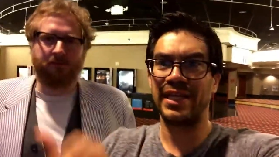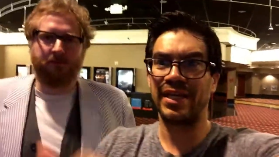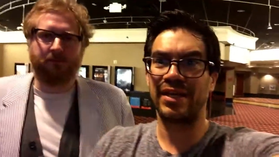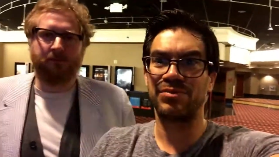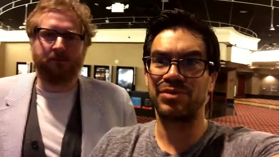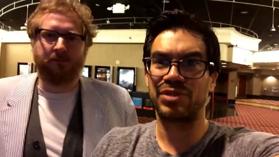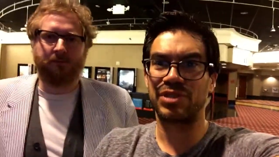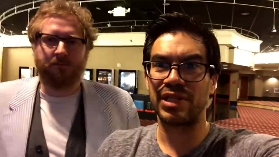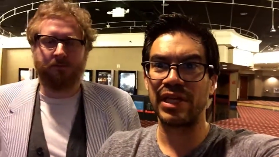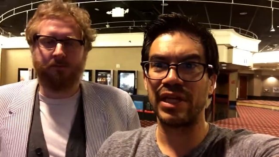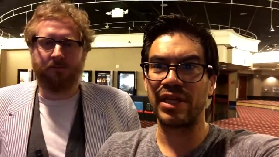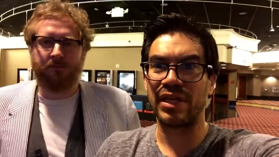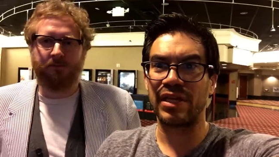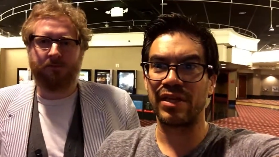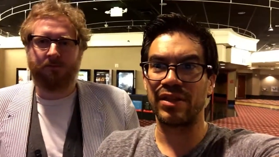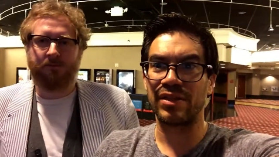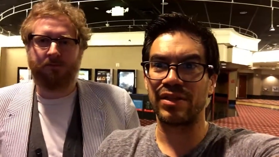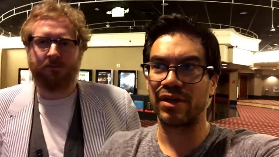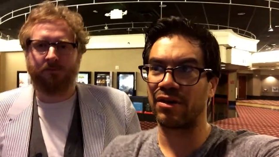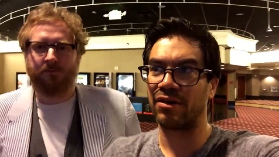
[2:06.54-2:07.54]

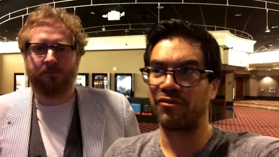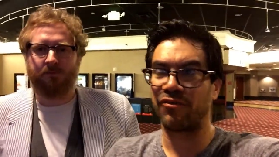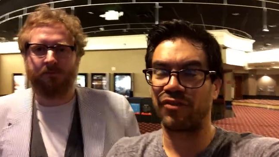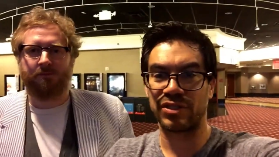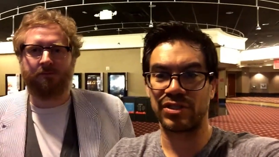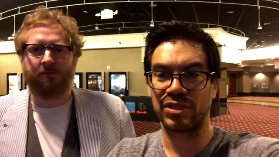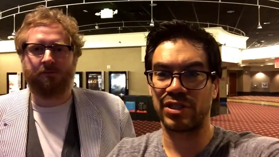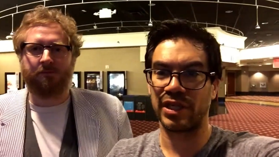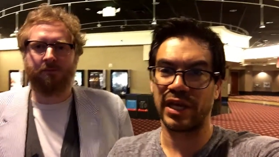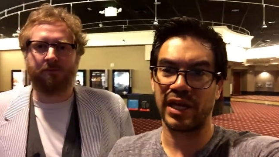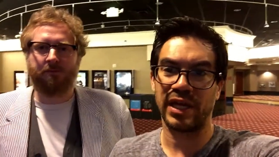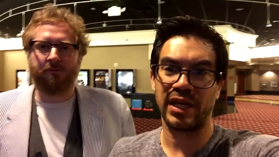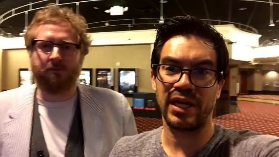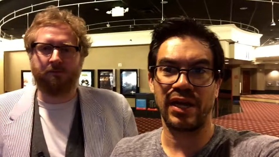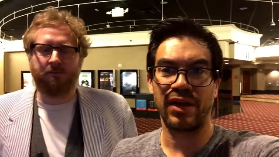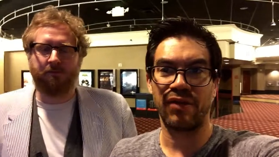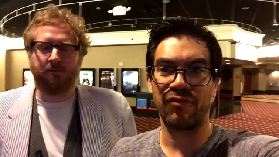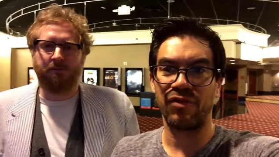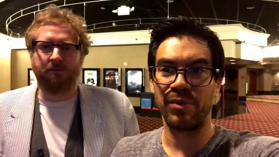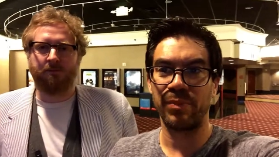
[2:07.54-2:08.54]
Speaker 1: TMZ? They're
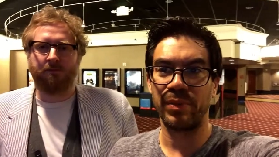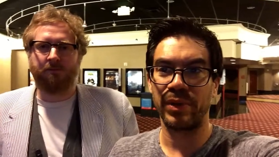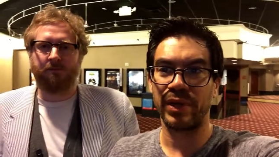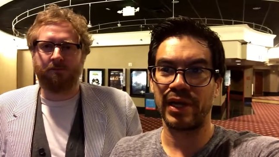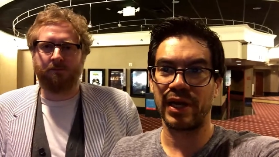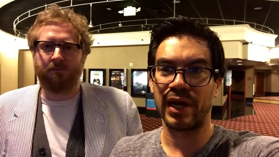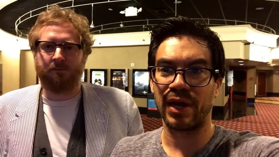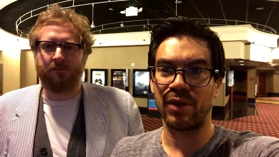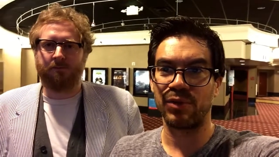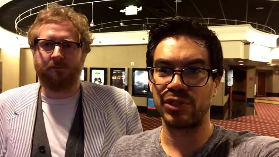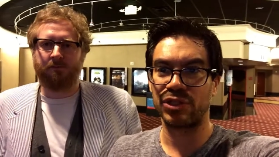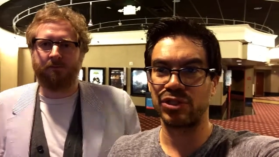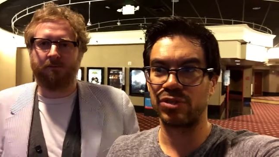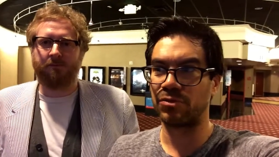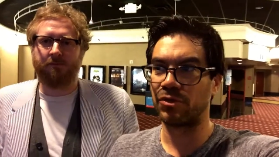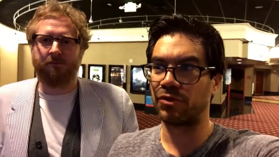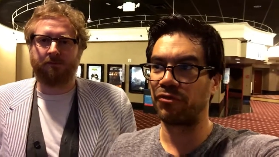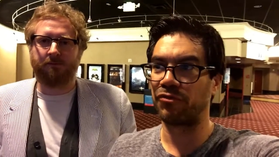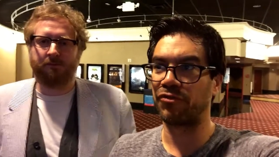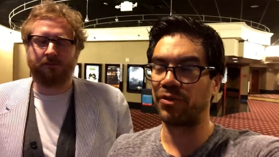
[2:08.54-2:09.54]
investigating everybody. I
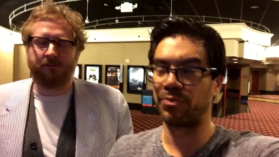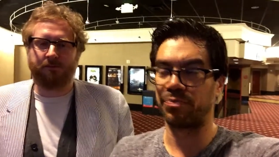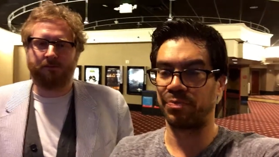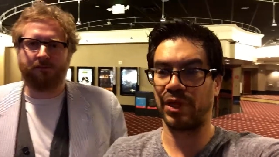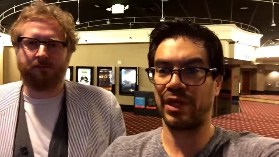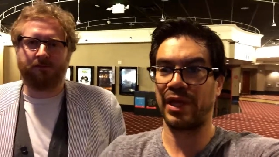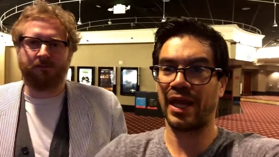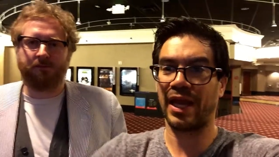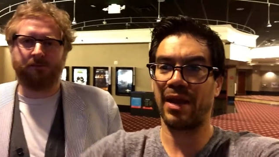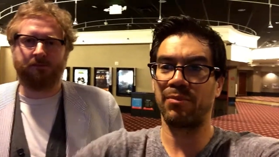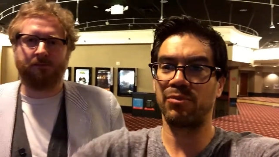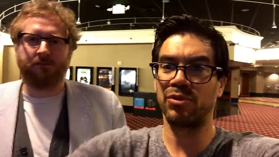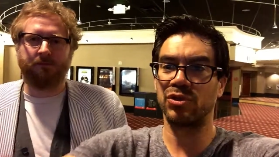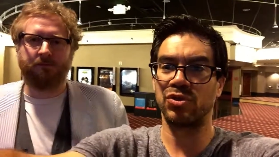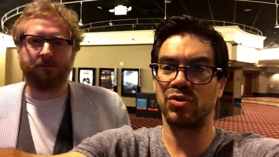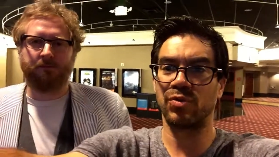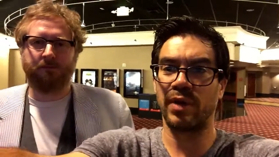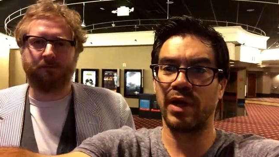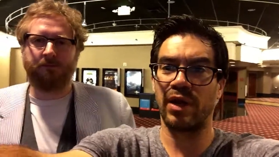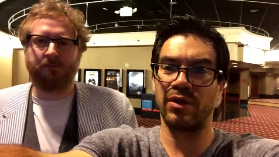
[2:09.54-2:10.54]
wish someone flipped the
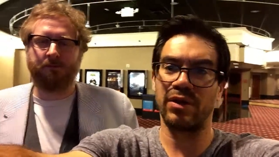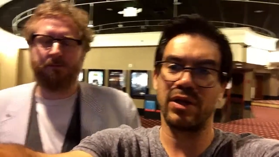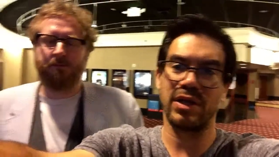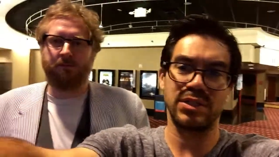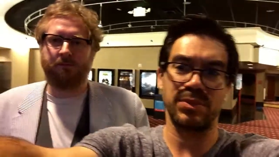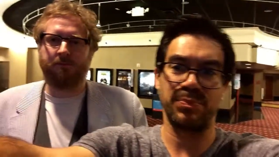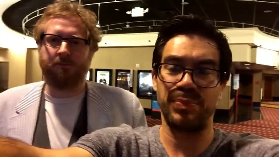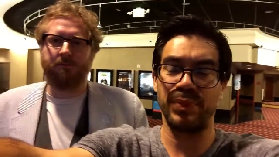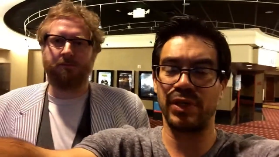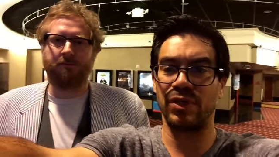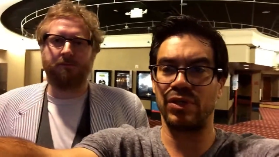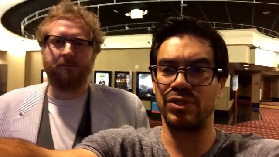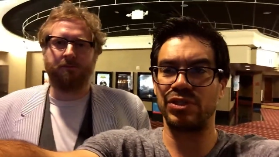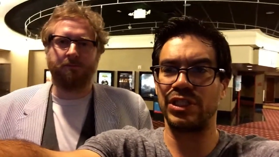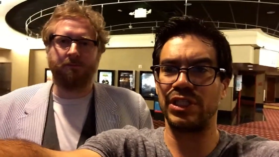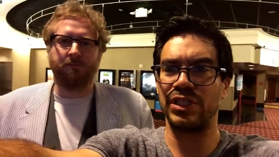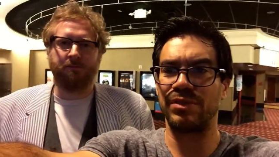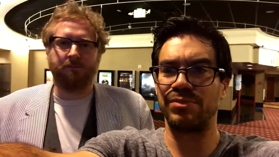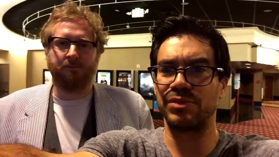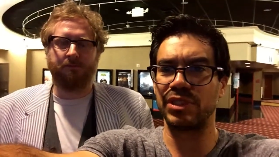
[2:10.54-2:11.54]
cameras around, not to pick
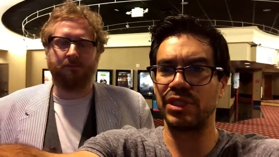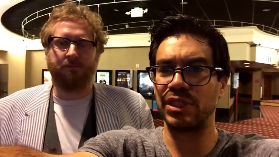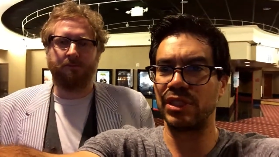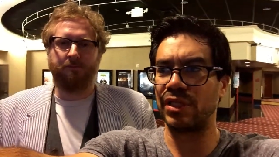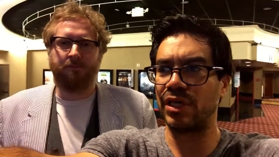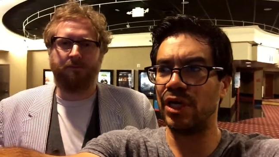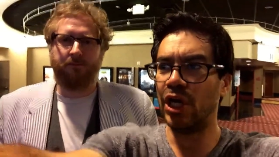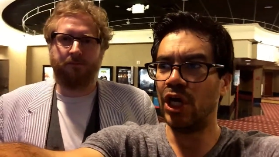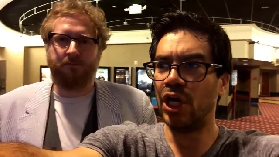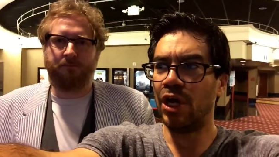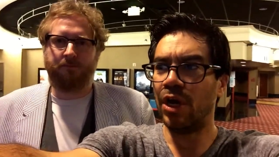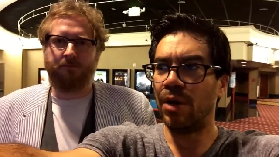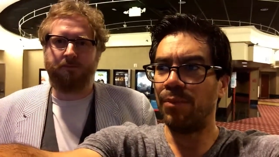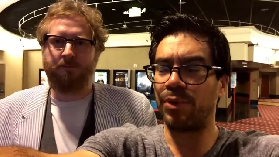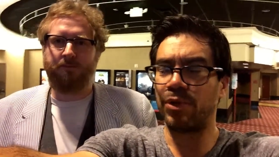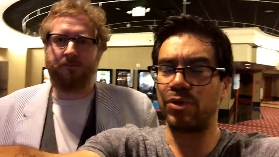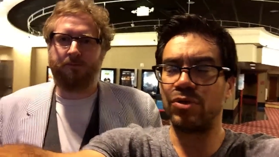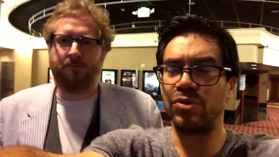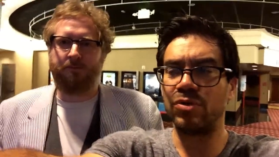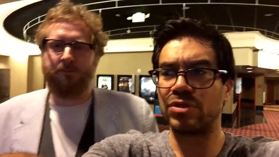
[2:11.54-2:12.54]
on TMZ,
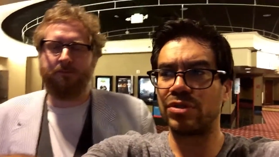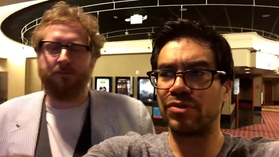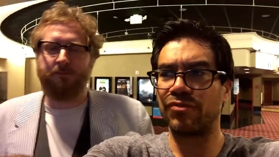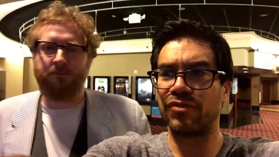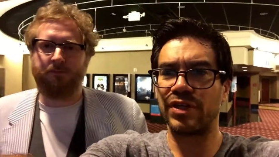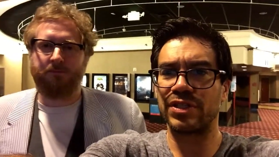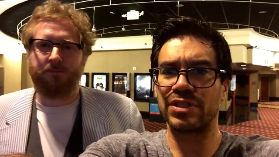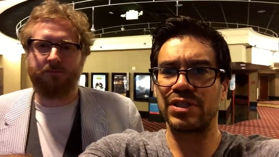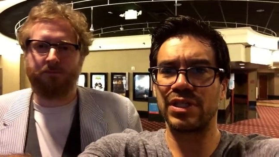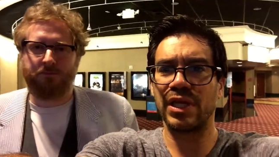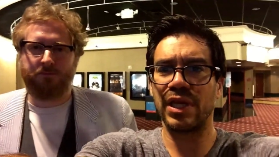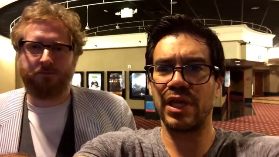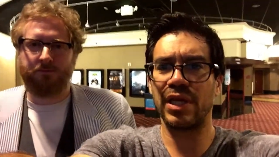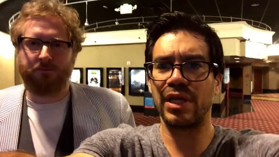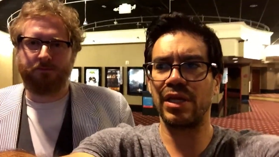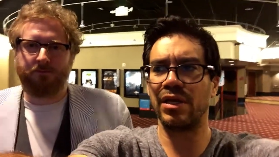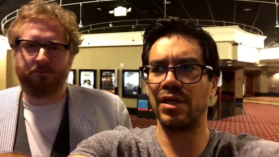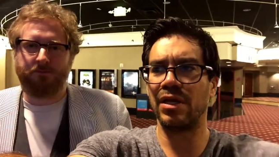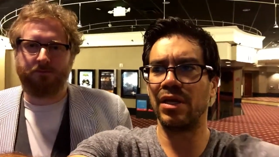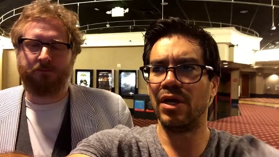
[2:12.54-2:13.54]
but who's
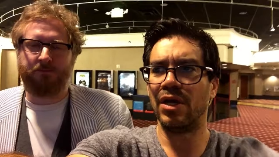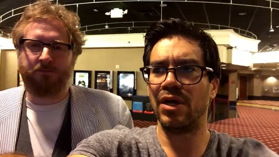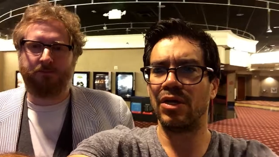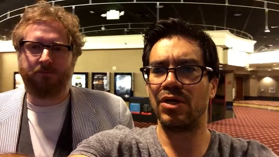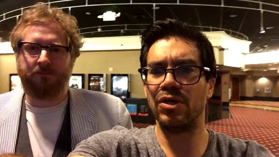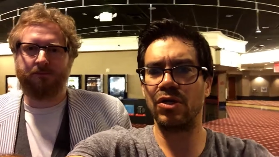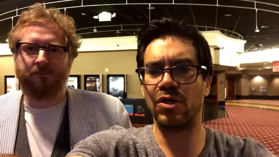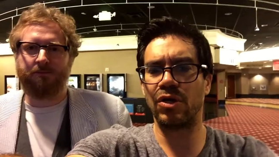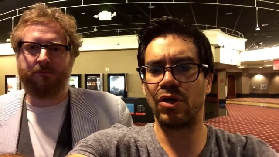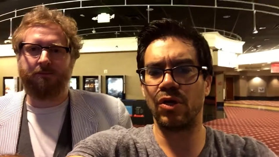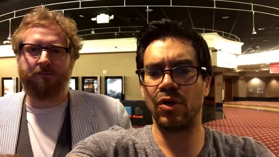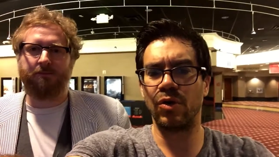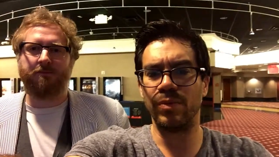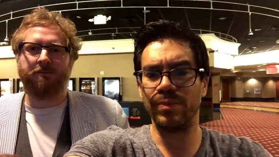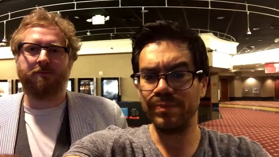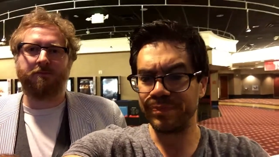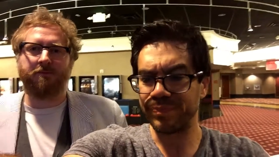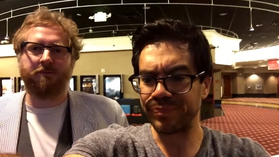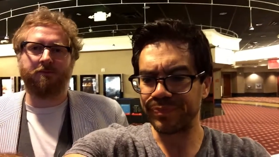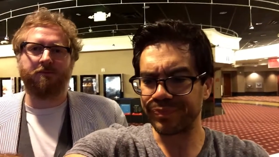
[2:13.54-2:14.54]
investigating, you
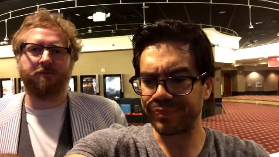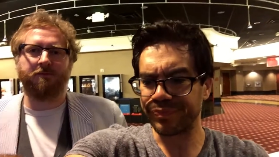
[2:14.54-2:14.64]
know,